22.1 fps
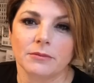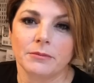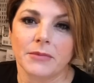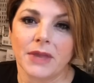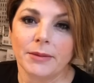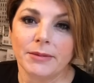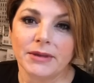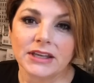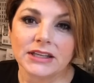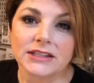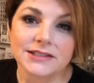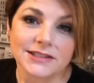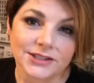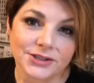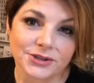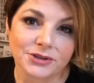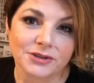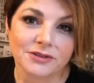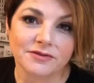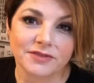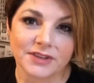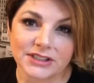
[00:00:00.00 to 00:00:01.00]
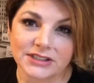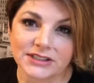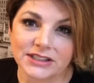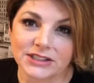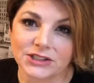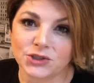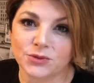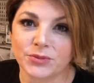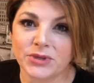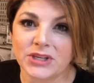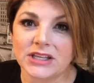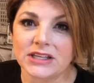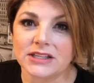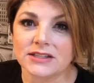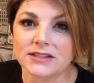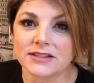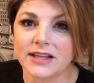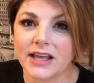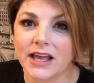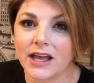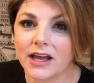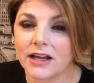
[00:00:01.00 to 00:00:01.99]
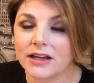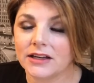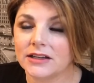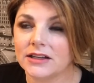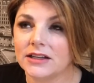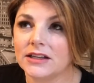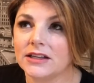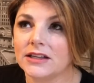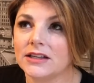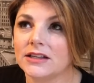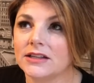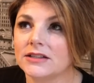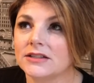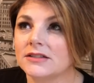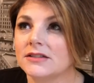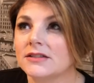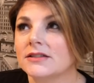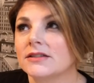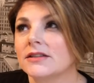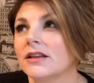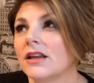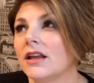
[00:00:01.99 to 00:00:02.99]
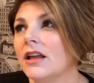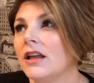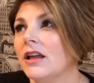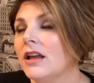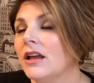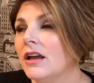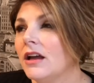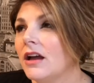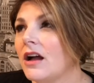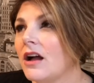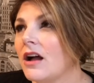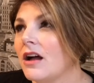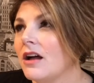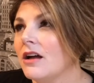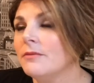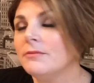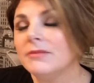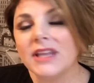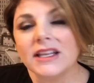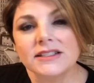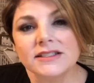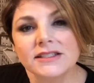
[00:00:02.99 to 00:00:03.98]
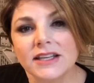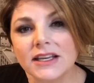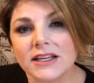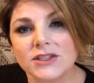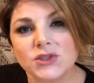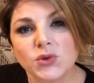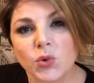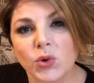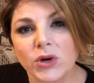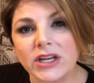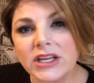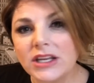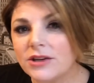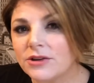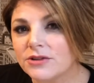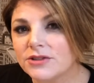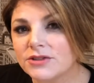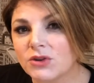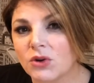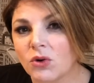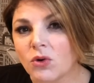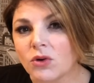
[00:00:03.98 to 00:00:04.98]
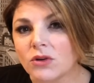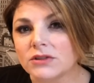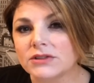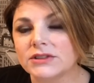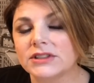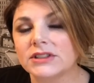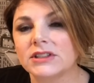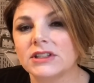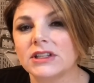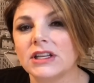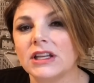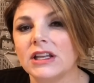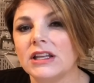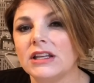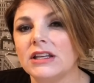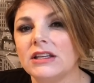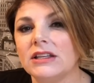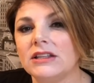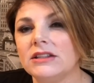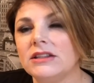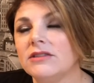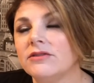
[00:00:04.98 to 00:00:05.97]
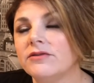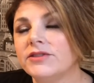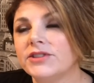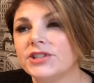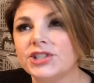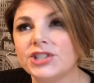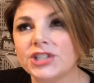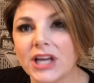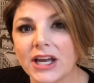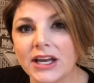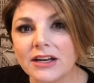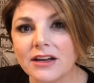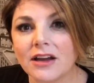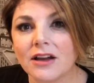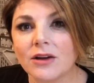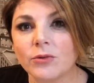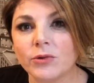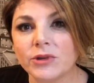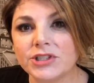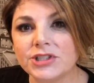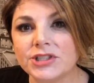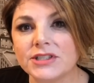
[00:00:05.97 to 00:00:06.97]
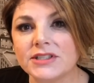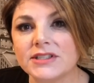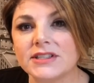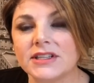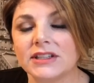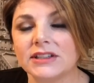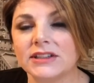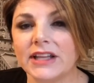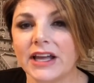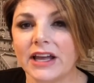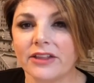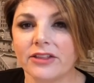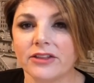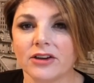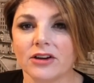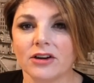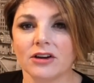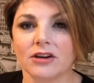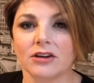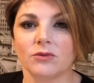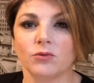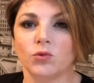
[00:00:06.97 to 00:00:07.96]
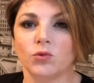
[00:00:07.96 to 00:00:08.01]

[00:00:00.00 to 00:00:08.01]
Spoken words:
maybe considered a vintage piece that is, let's say 20 years old. The vachetta, which is the leather,